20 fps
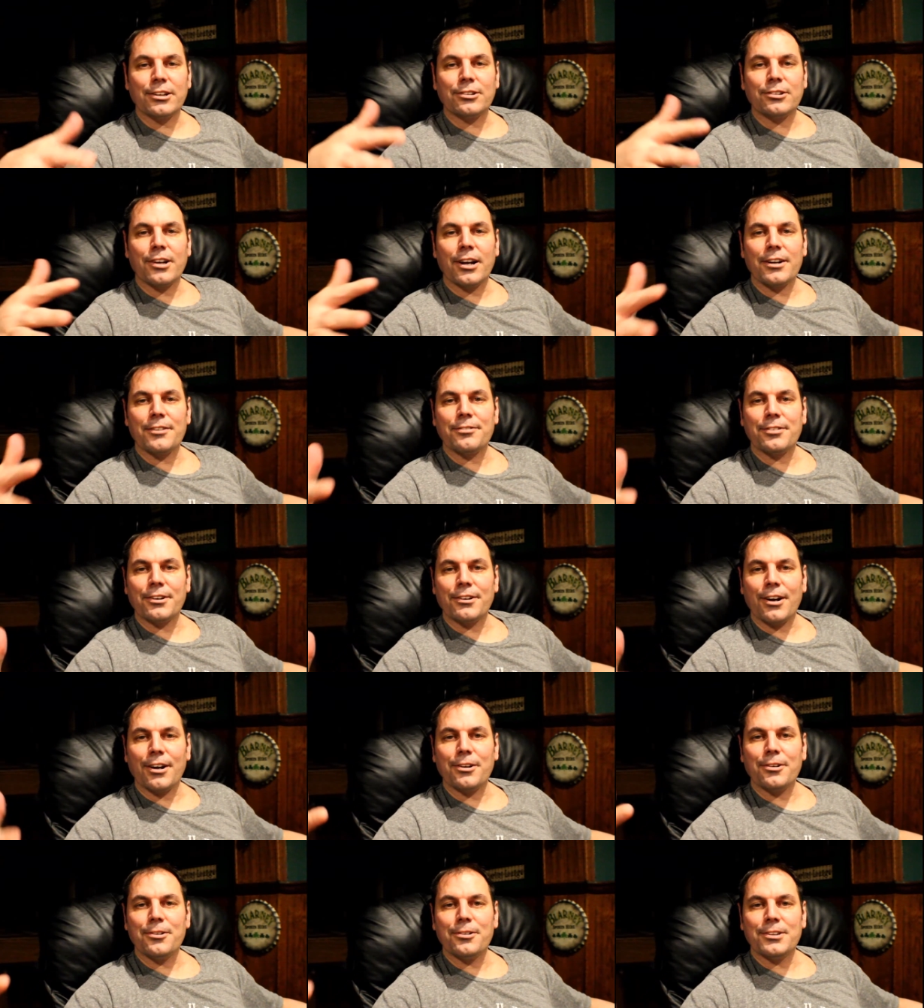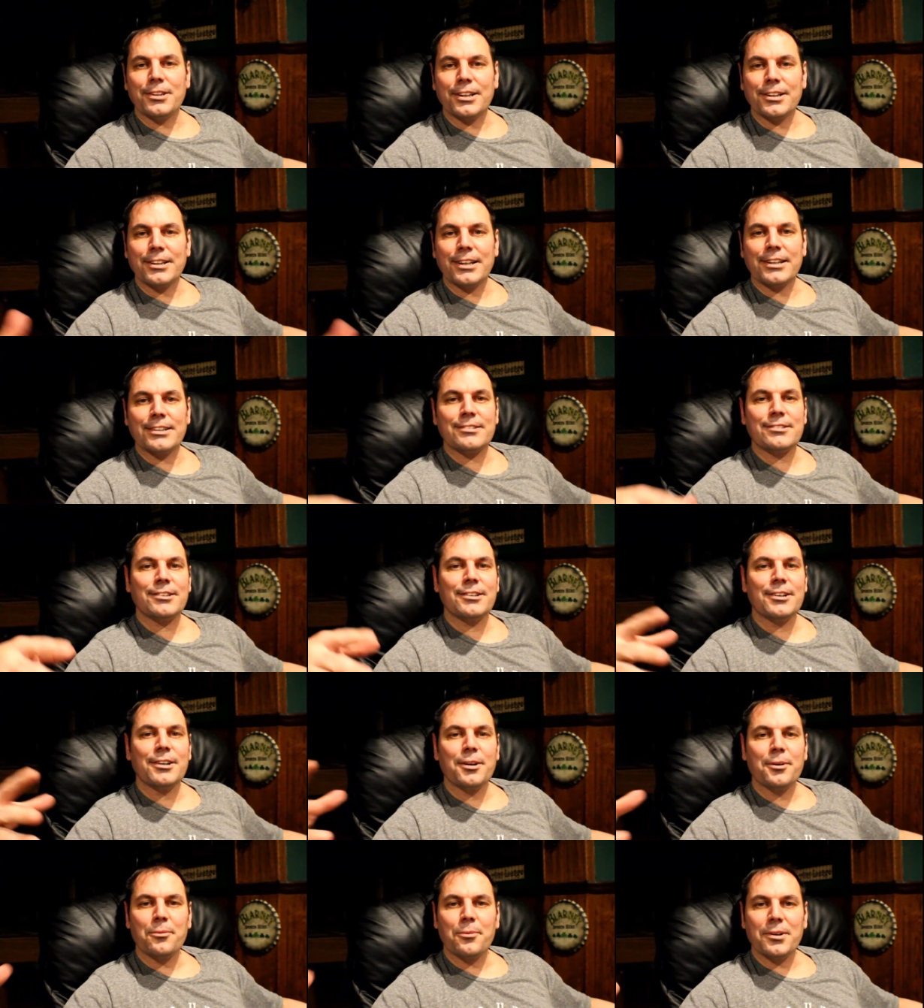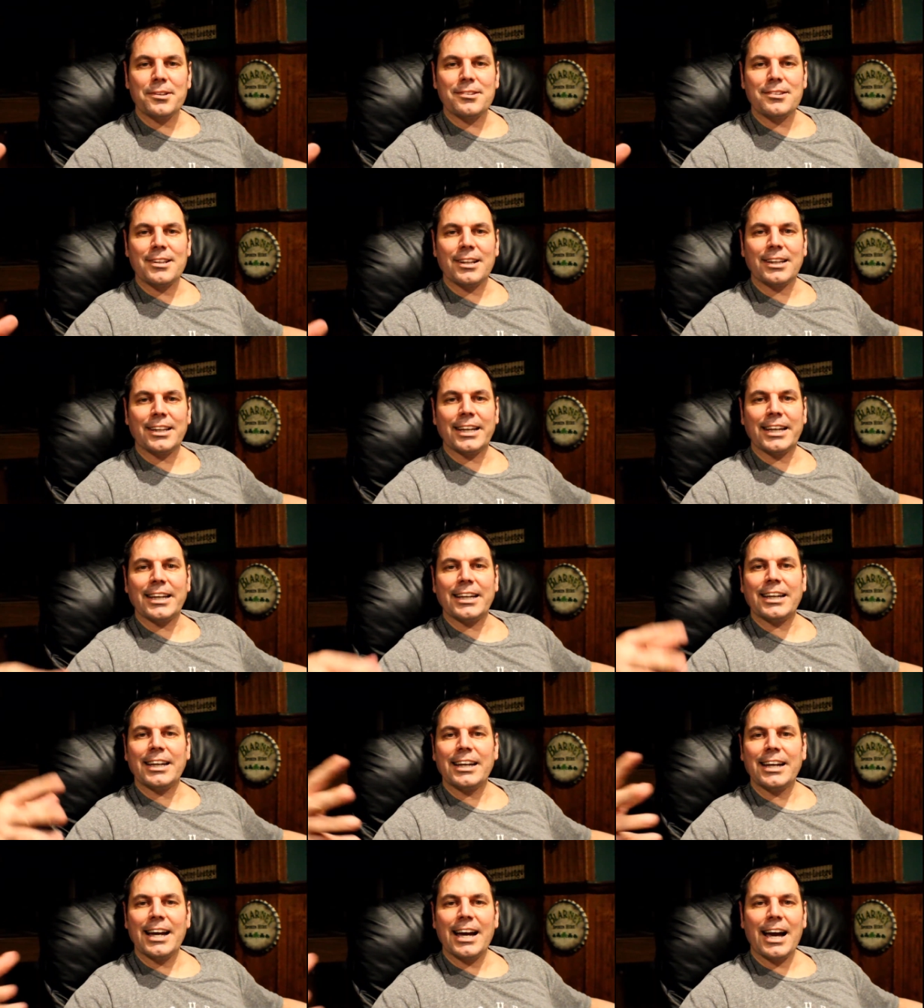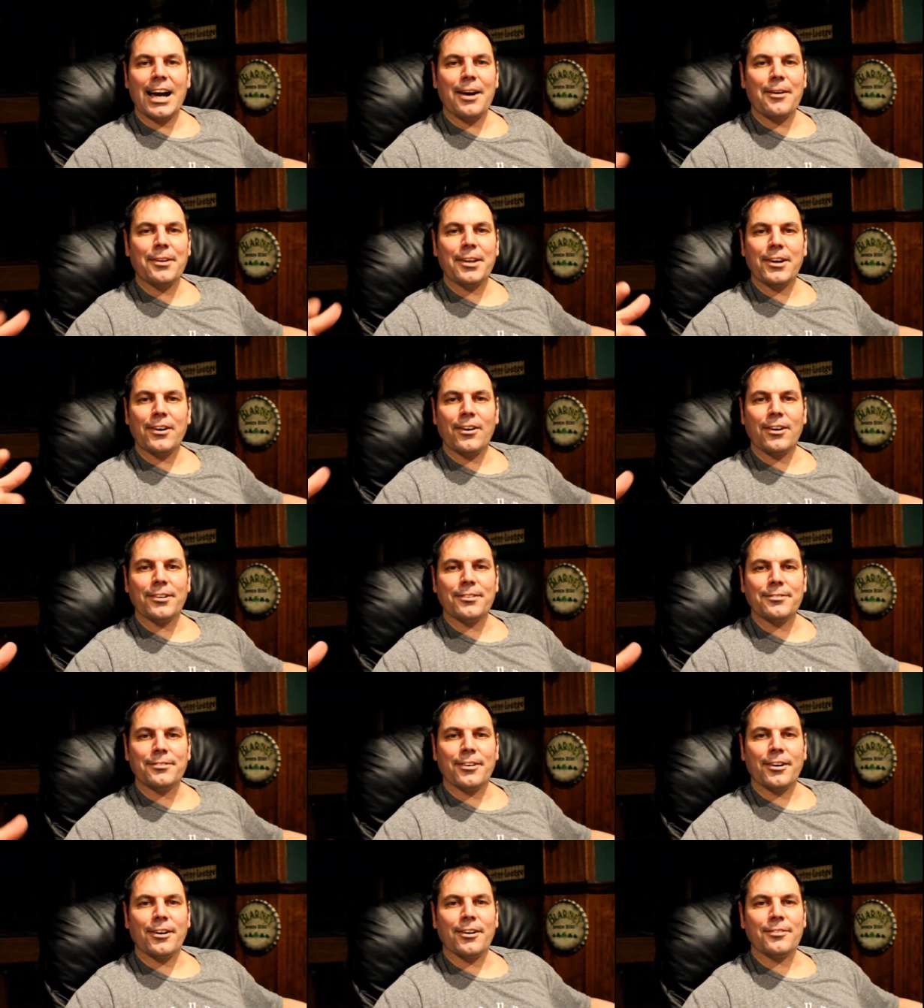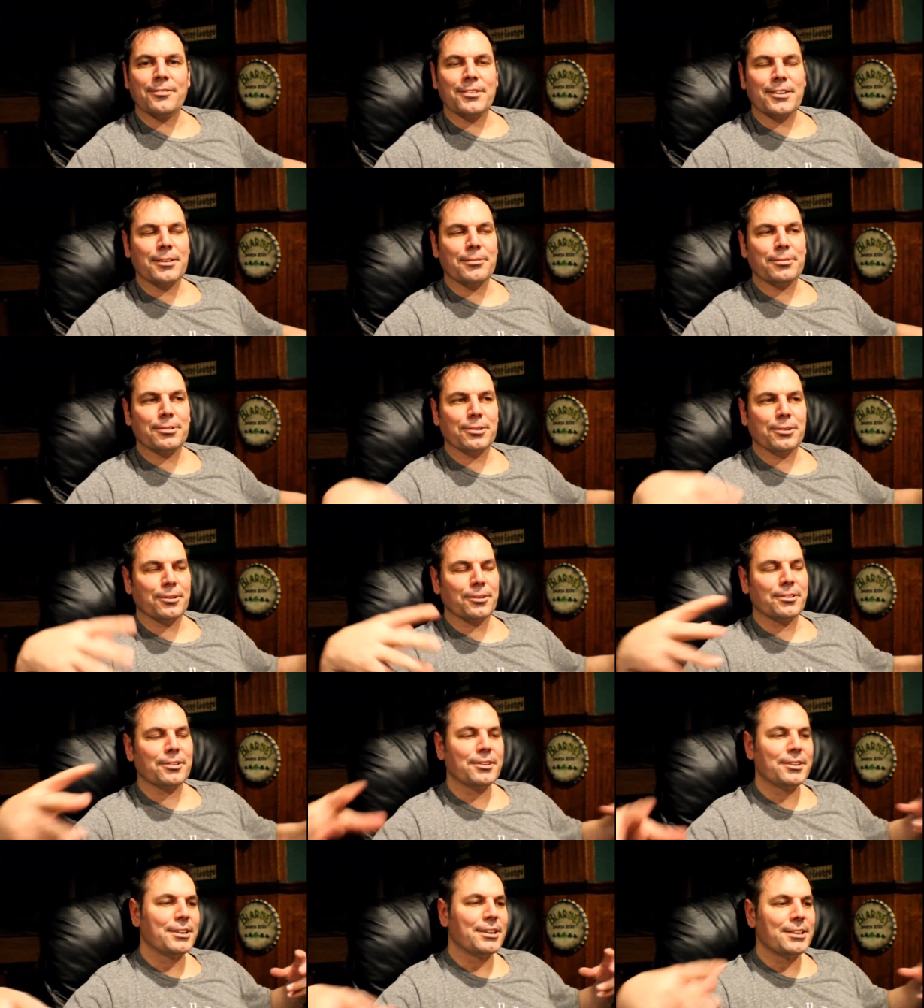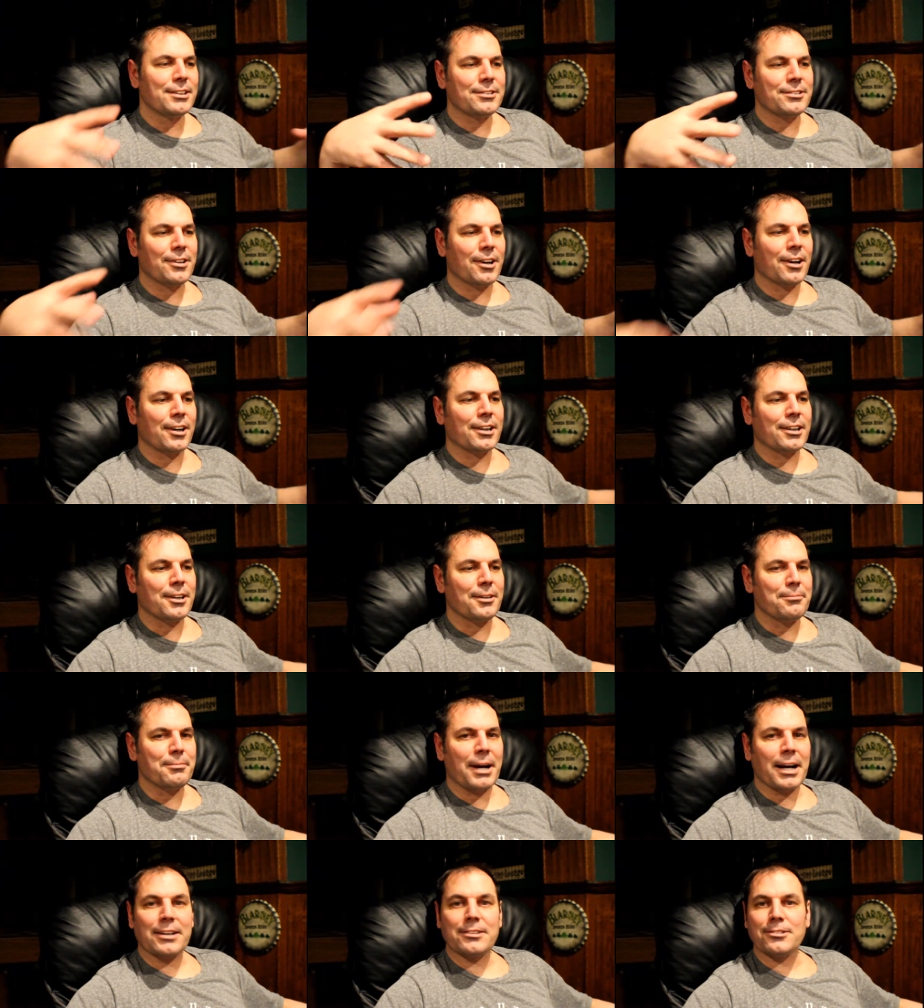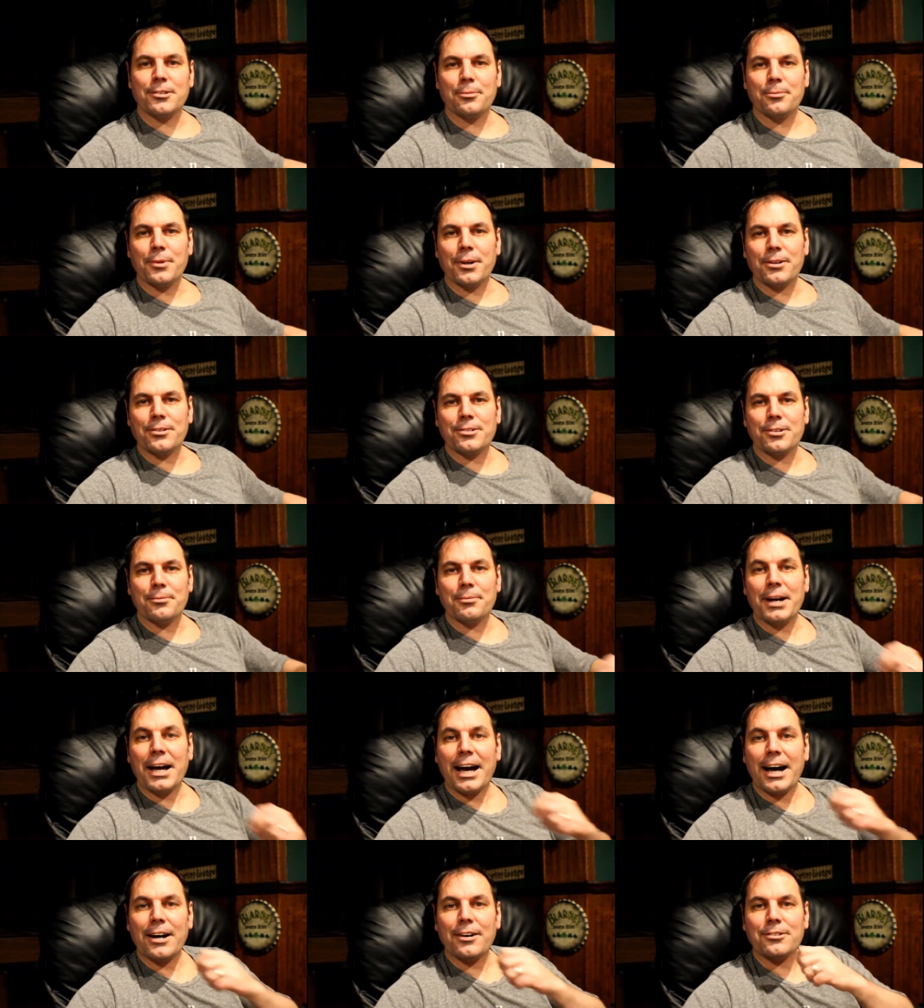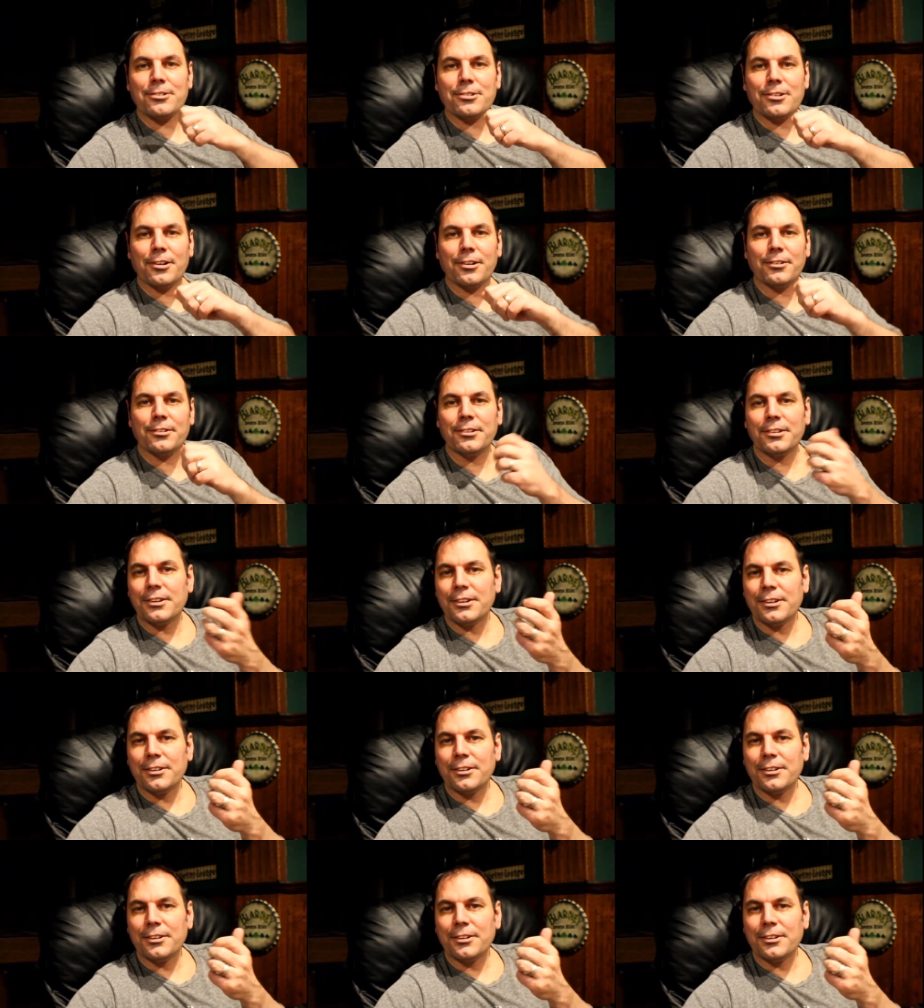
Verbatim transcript: They're trying to figure out who did this, what's the link, how are they all involved, and I'm sure it's all going to come back somewhere somehow. So